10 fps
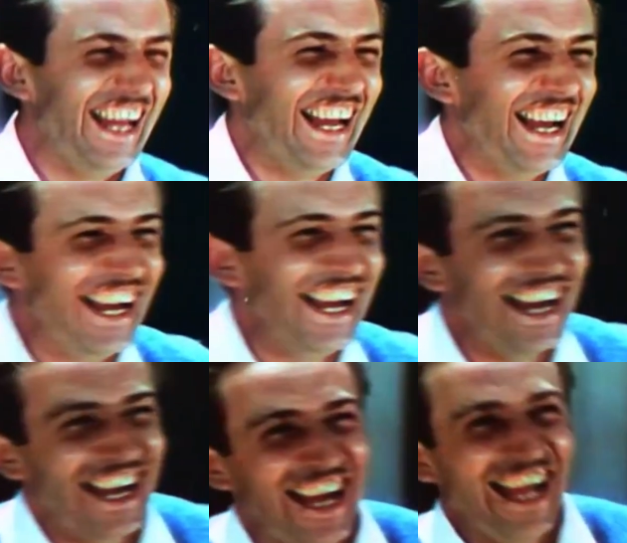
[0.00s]

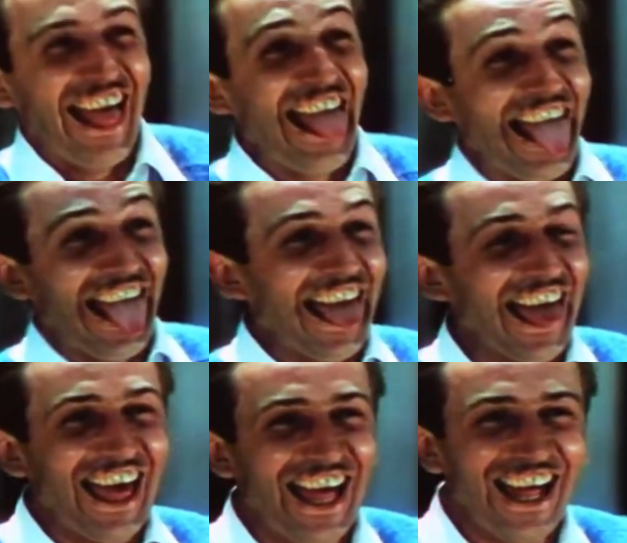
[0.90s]
Disney won yet
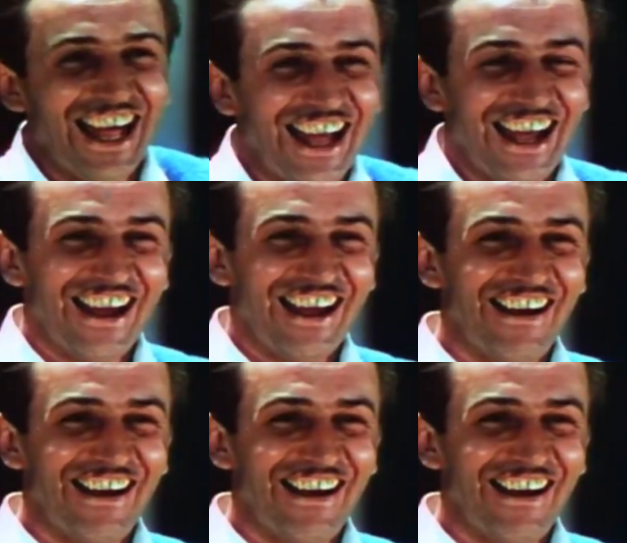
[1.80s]
another Oscar for